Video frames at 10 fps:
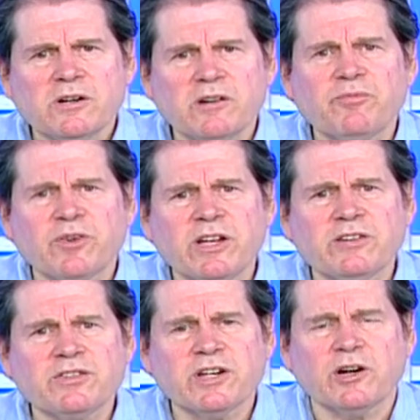Now,
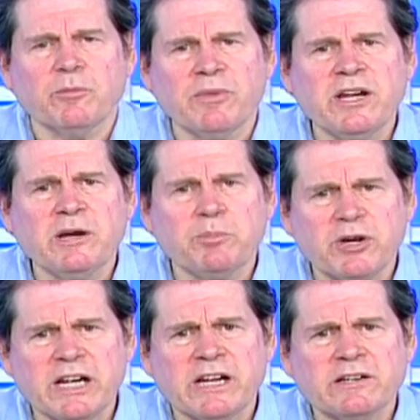friends, there are many
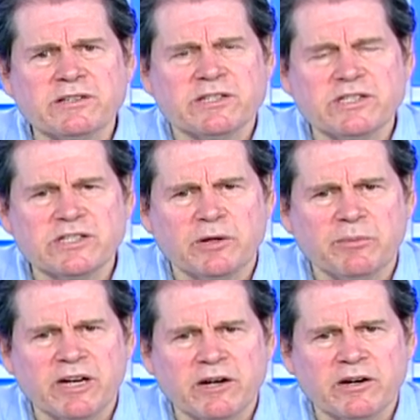practices in
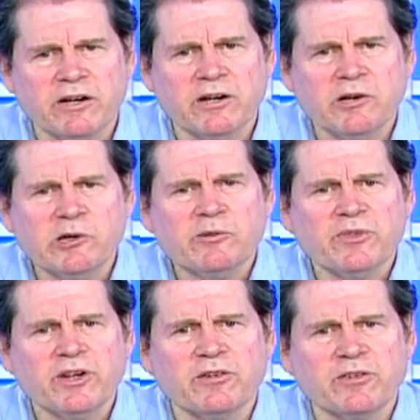America
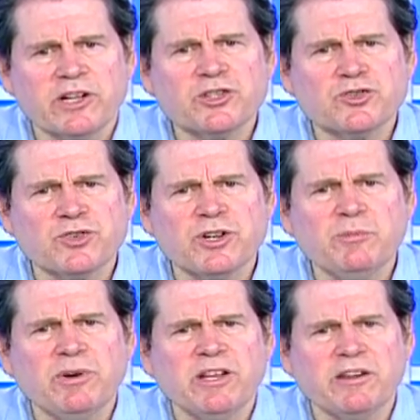that are
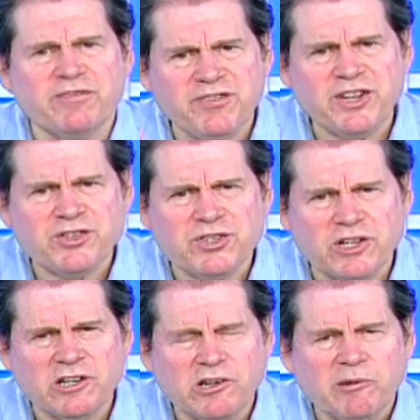extremely
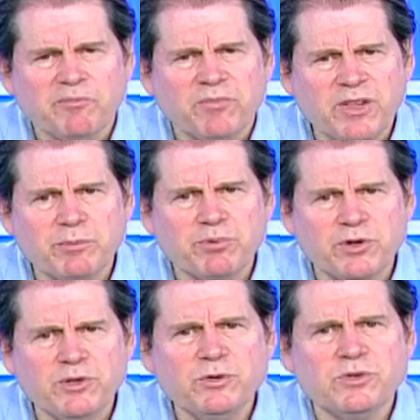efficient, that
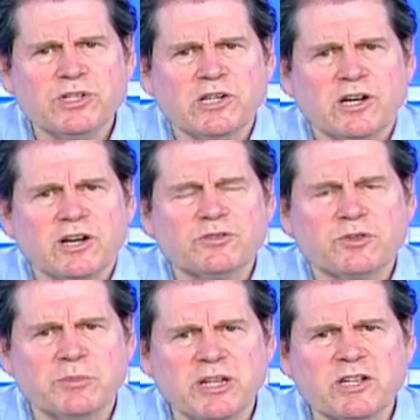produce a
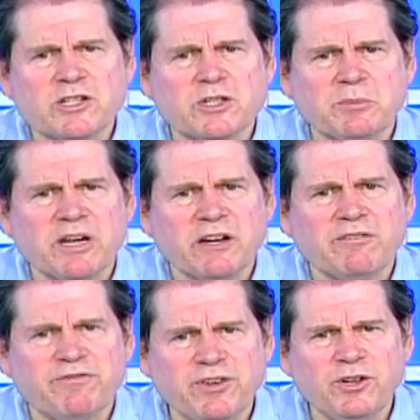tremendous amount of
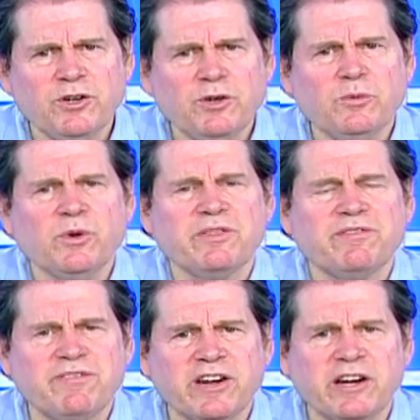food with
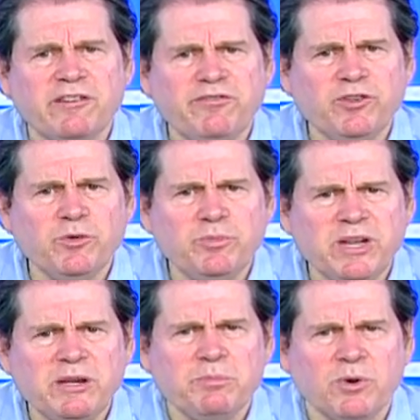very few
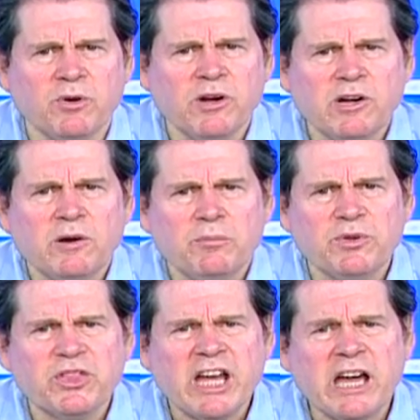people.
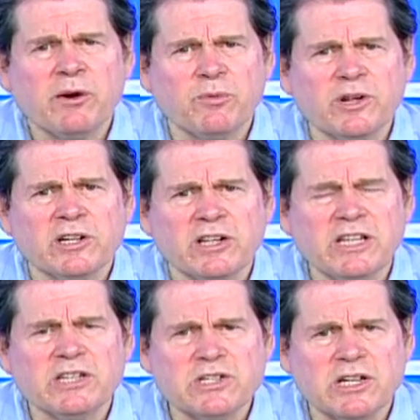But that
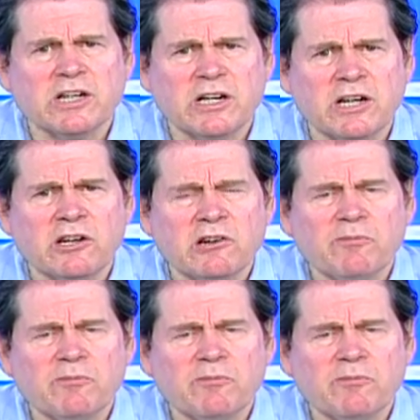really is not